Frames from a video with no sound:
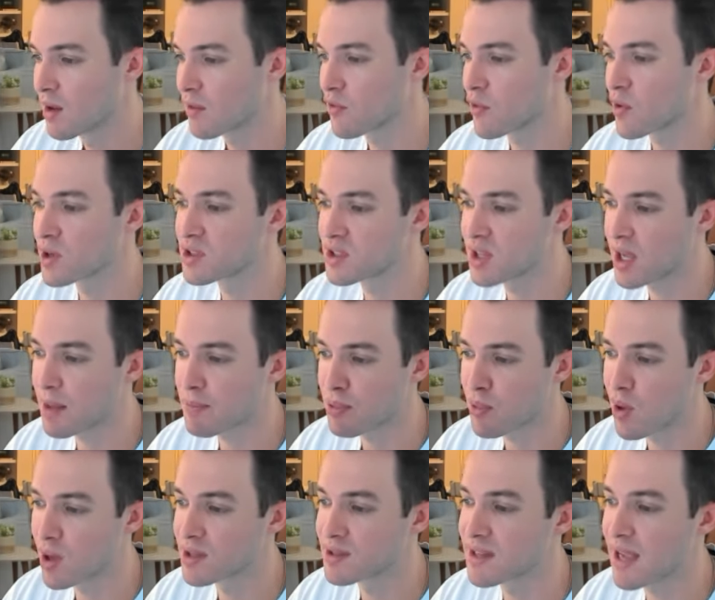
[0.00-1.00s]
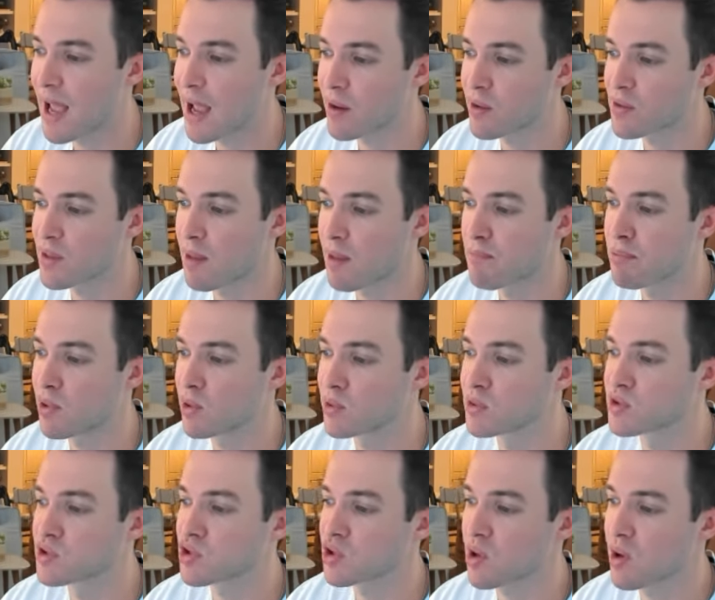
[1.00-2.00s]
For example, a dagger that
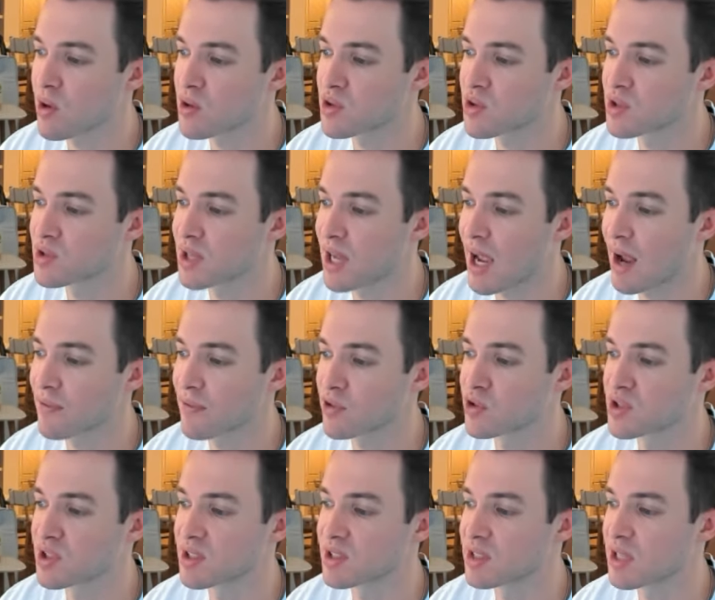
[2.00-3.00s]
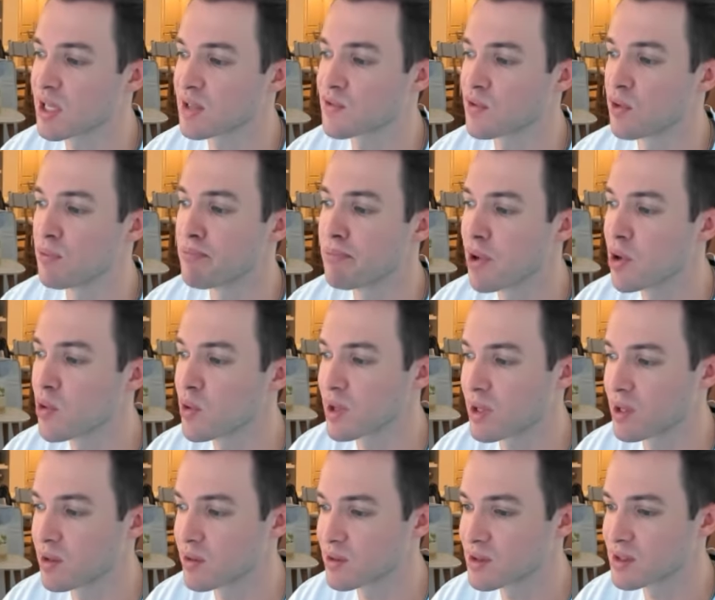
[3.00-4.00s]
builds charges after successful bow
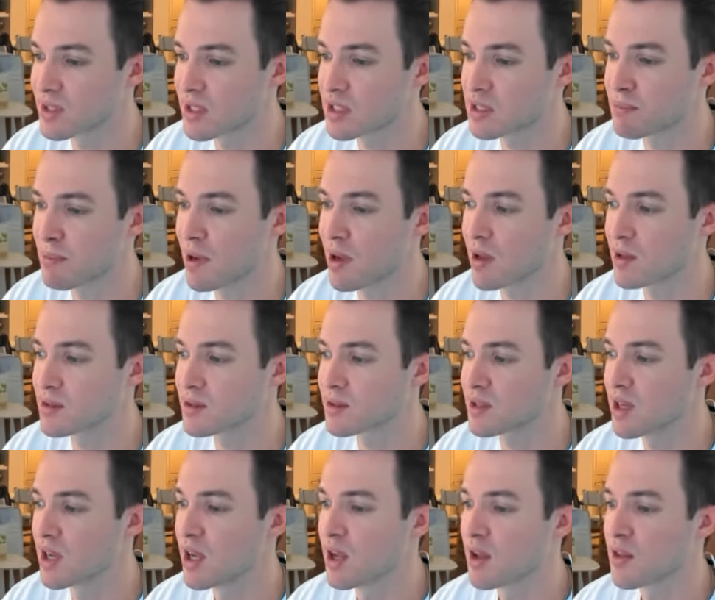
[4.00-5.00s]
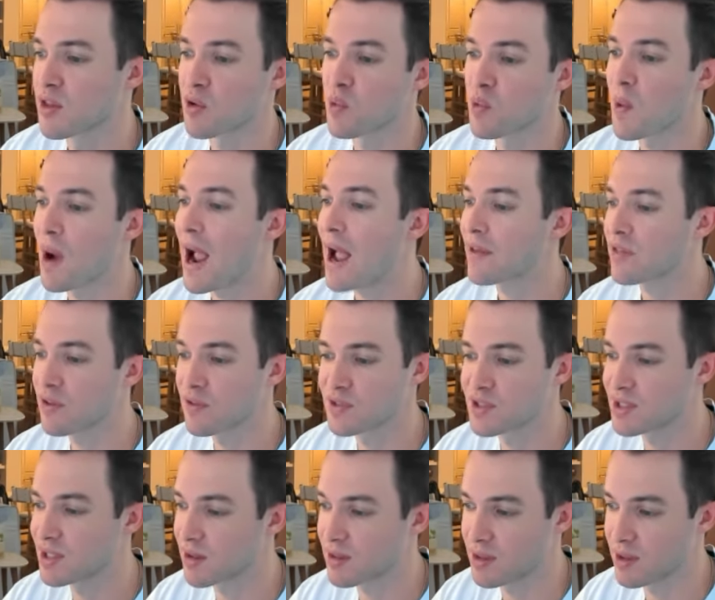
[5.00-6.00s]
kills that spawns the Wrath of
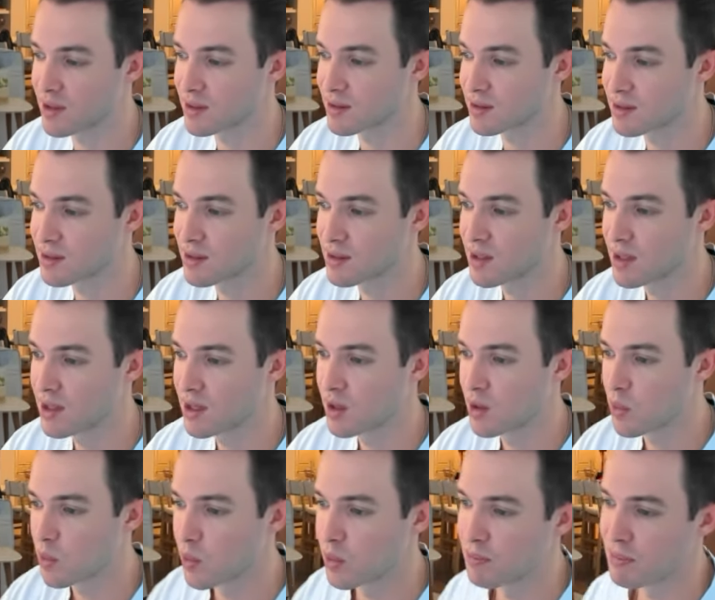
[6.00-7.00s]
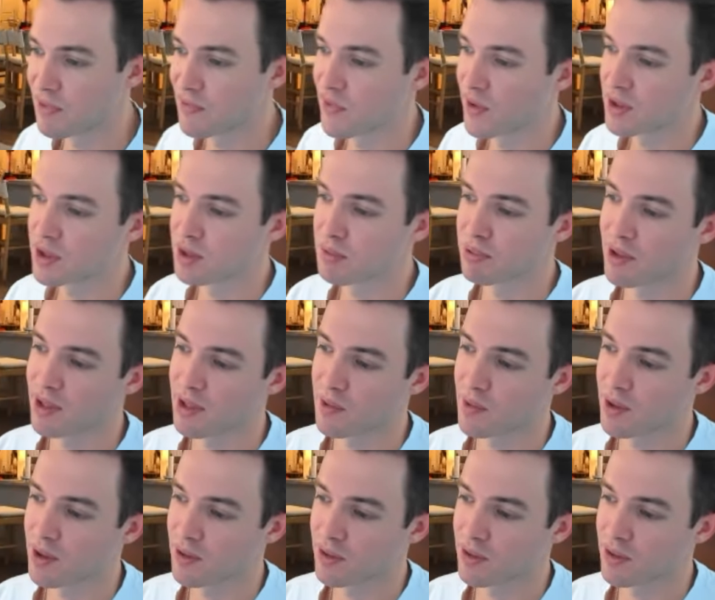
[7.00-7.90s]
Sithis would be fun to play